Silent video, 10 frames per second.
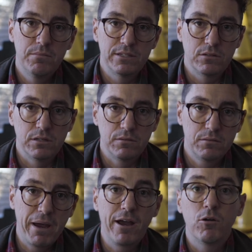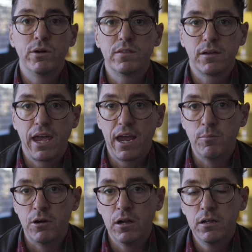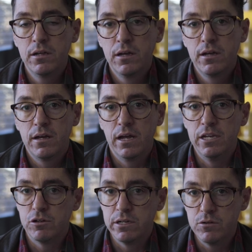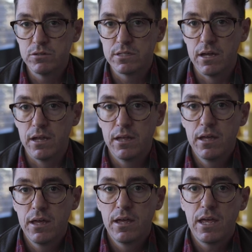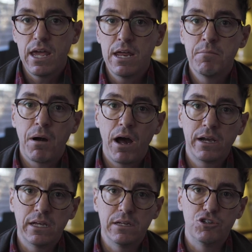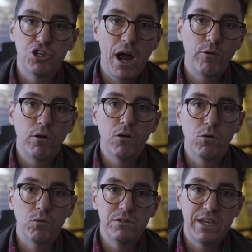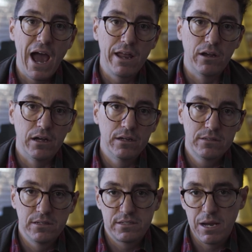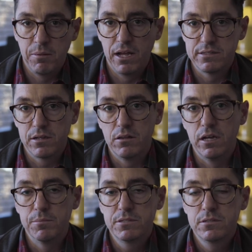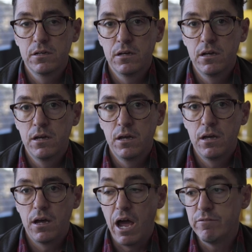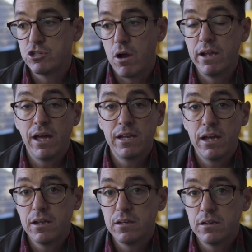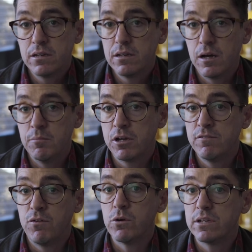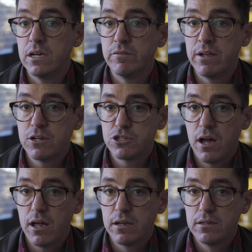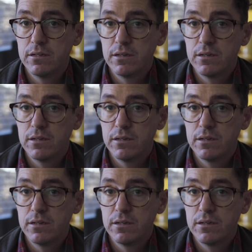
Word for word: basically pair with the camera, and you can use the in-body gyro data to stabilize the clips. I haven't tried that yet. I'm looking forward to giving that a shot.